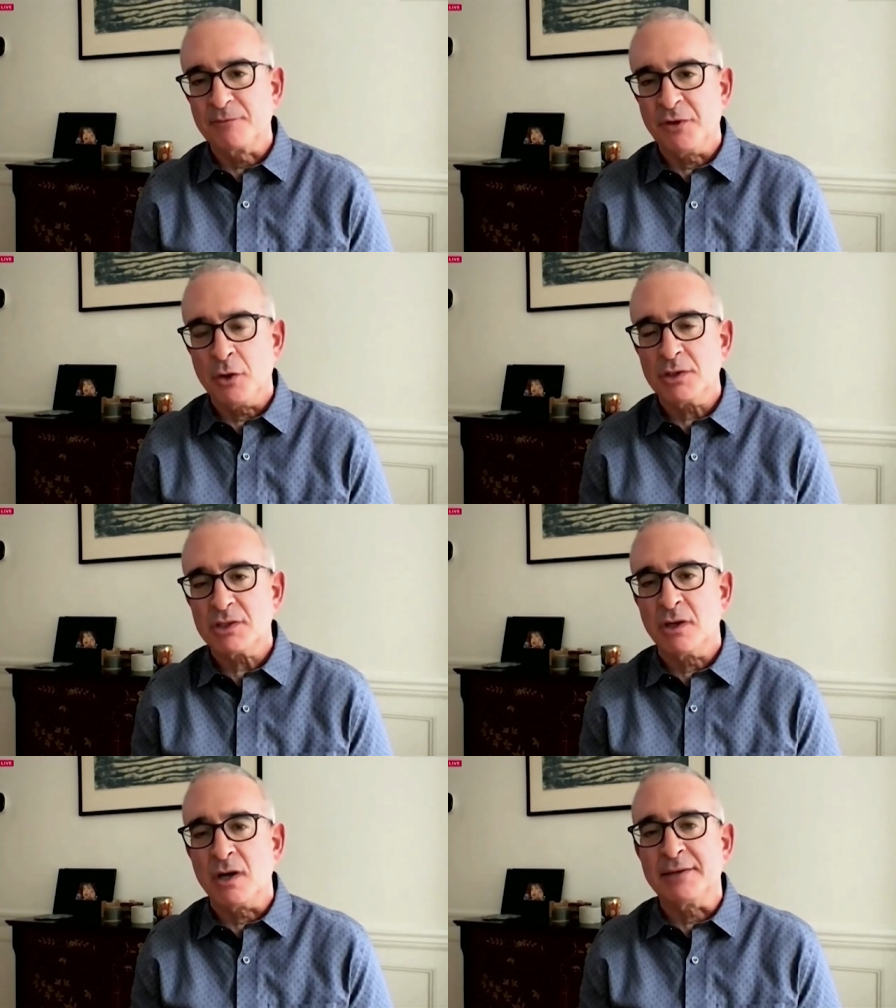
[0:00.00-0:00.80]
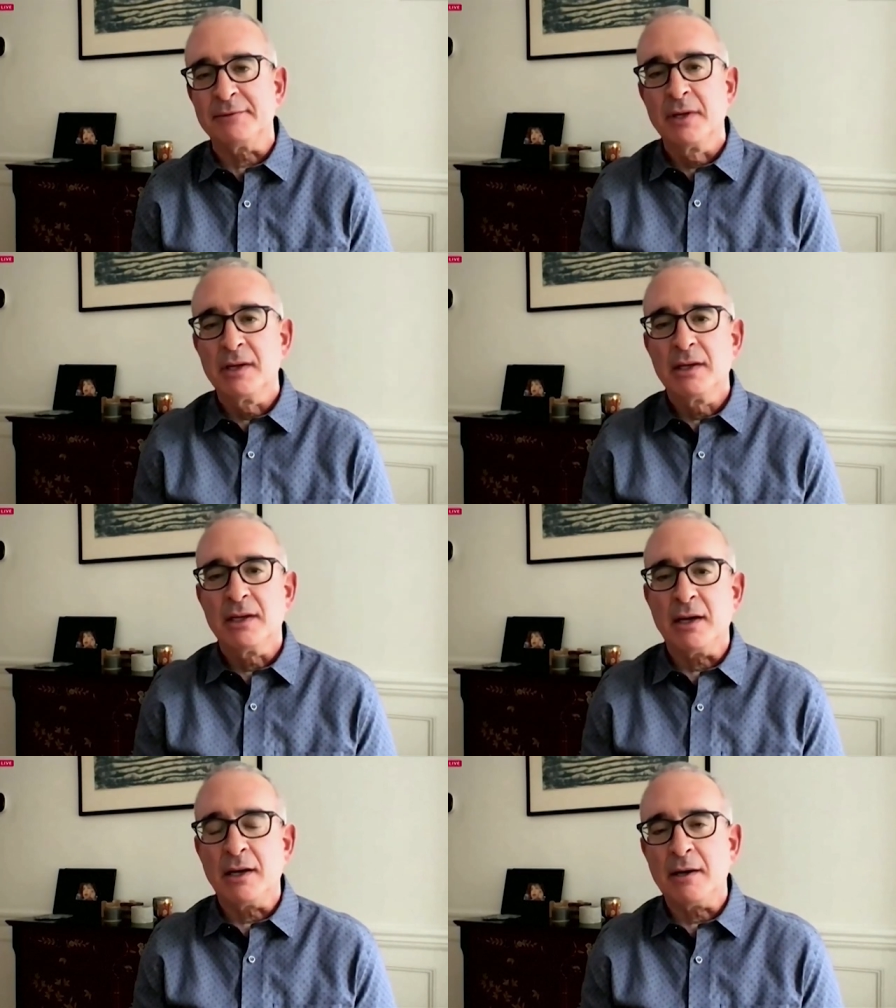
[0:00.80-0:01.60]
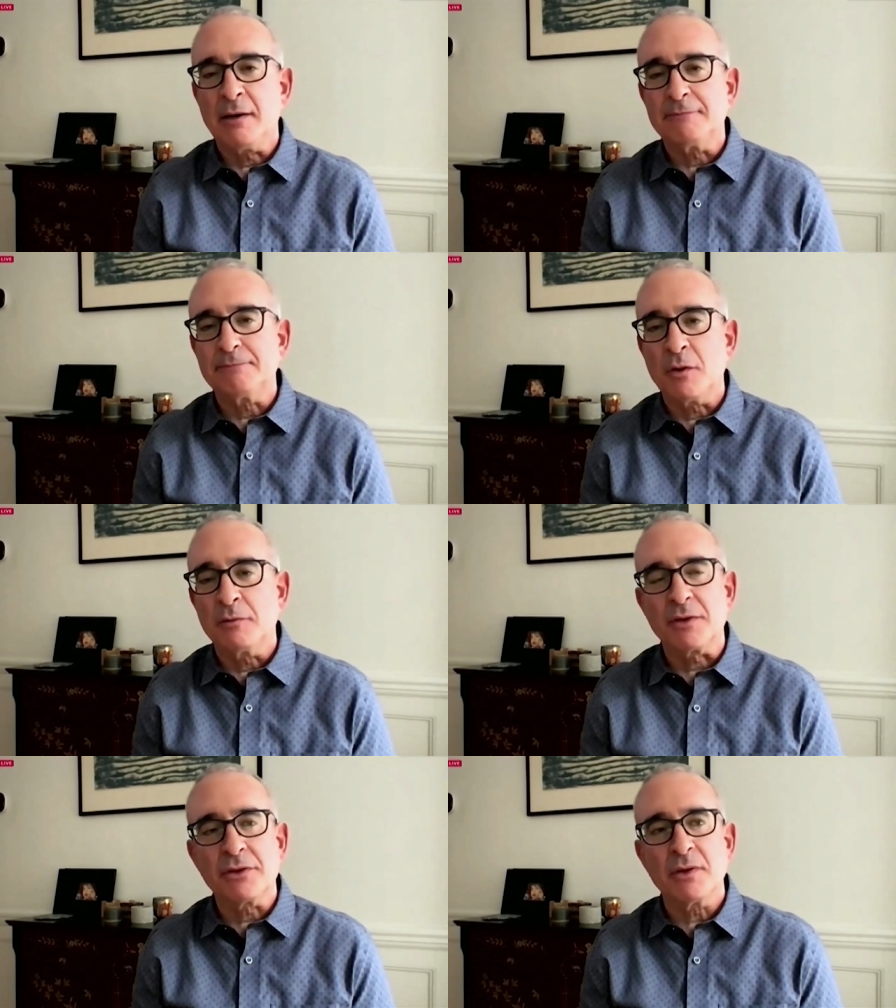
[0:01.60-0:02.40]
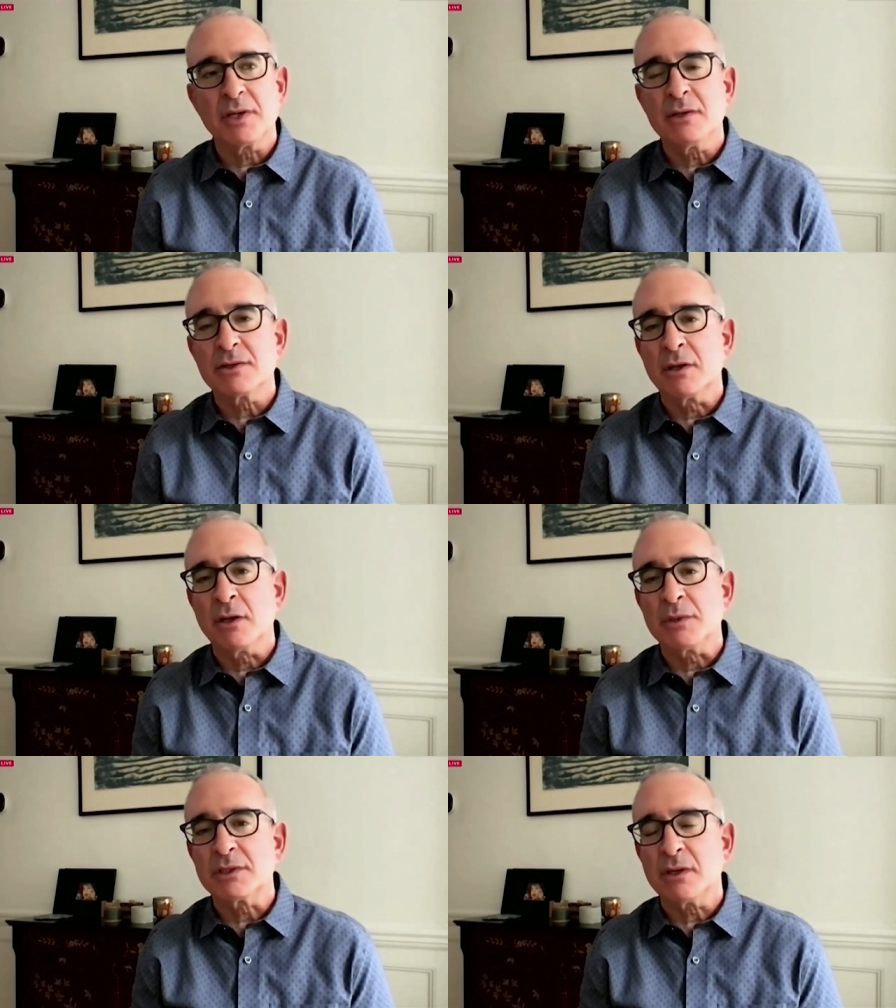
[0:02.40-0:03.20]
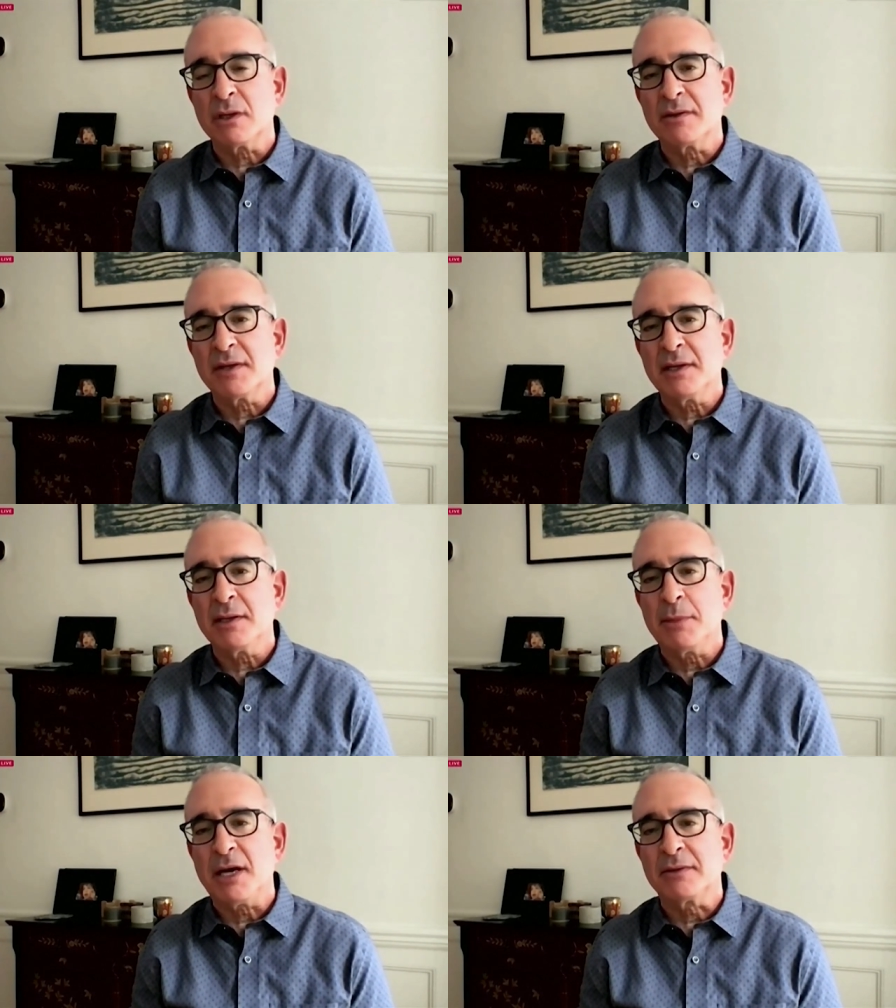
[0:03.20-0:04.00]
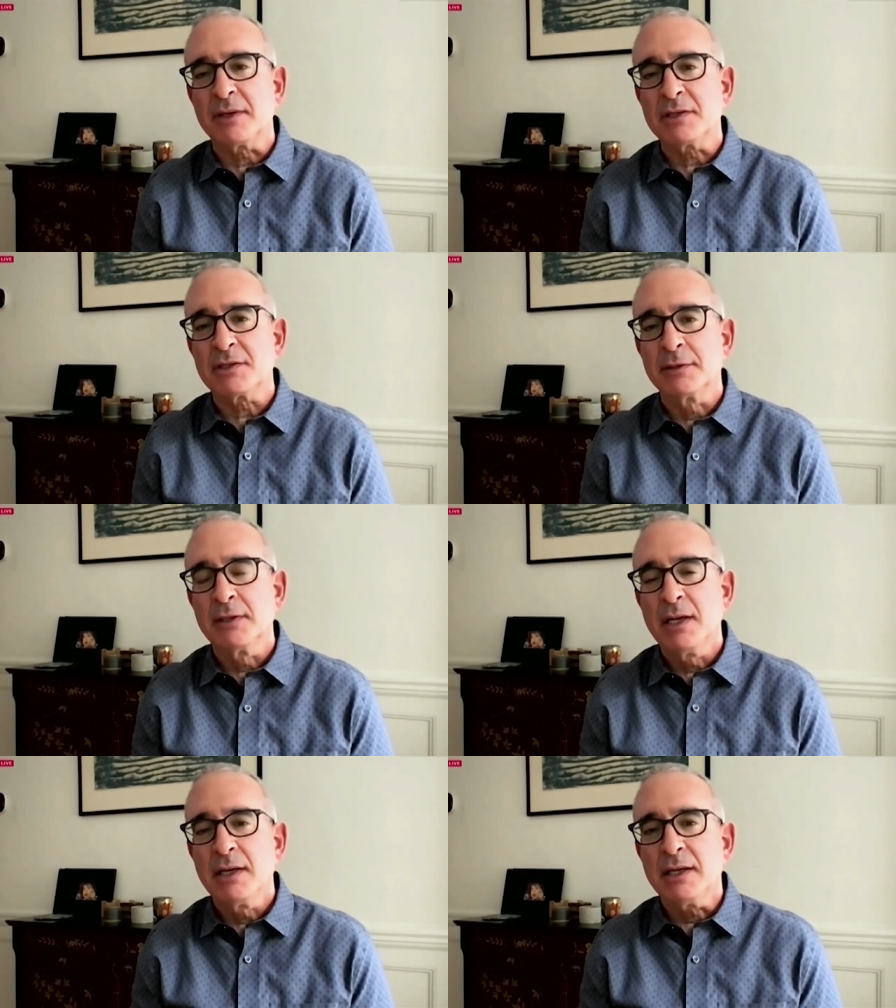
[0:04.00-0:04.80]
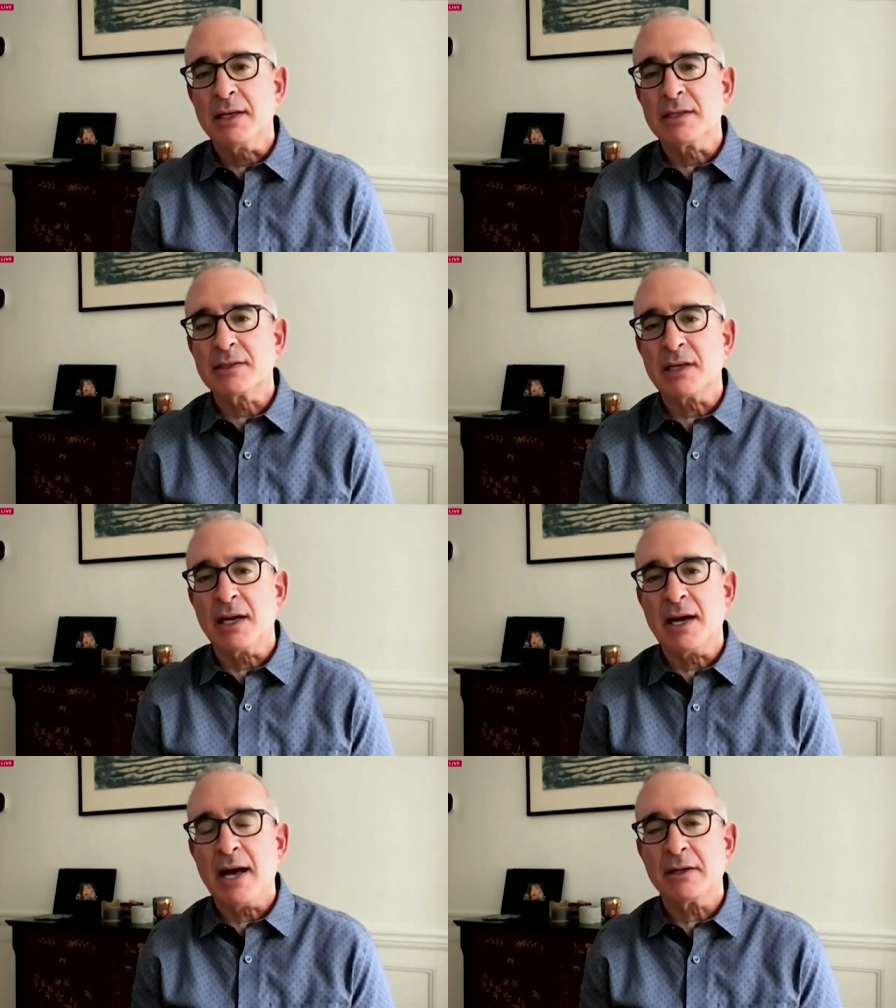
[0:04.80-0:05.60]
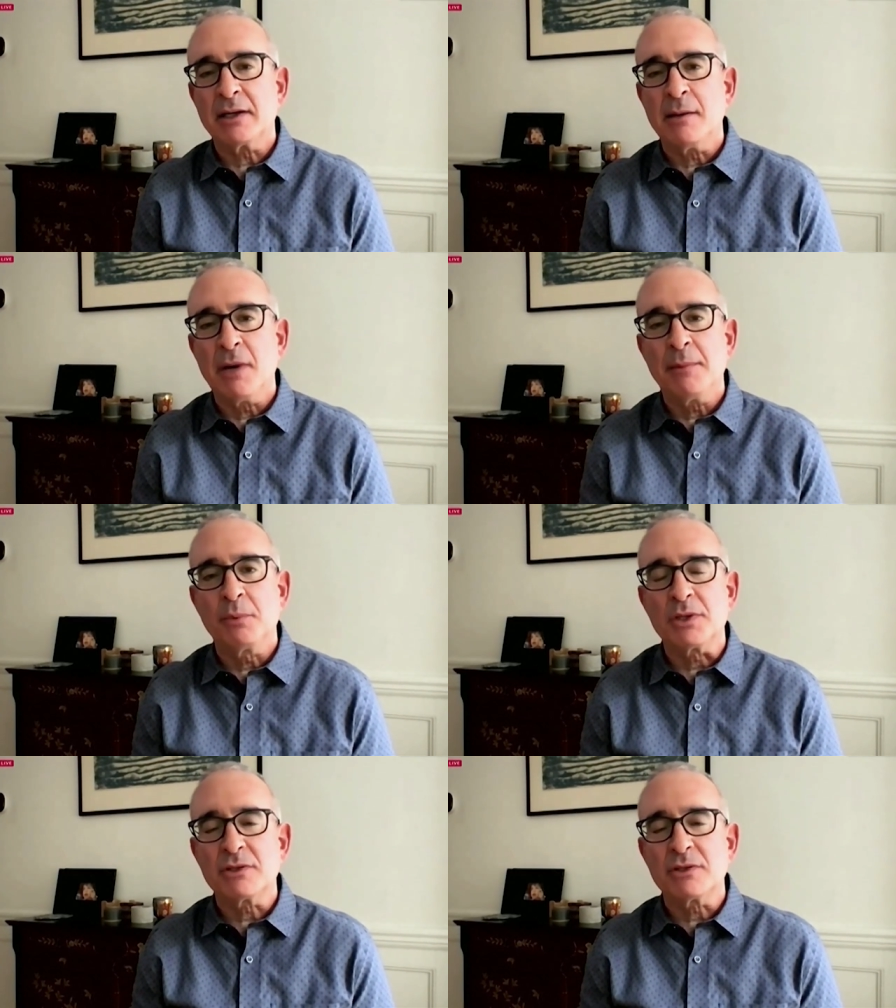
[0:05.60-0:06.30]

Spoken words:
focused on over 30 years ago, we started thinking about this, is how to come up with